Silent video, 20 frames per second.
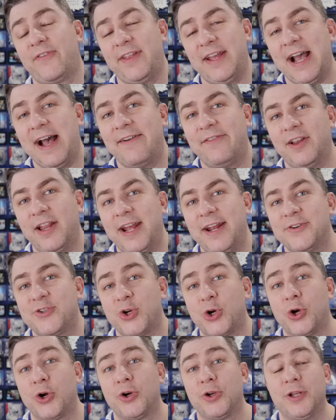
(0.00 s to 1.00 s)
for the Avalanche
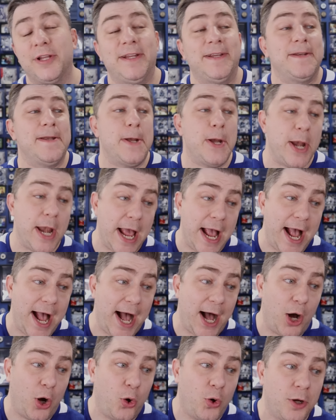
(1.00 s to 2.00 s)
early.
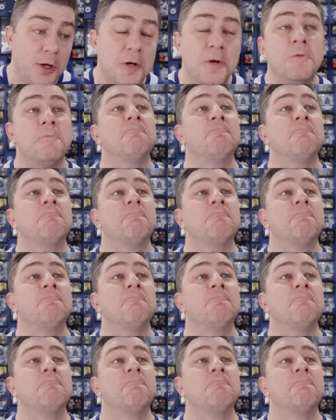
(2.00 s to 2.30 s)
Now,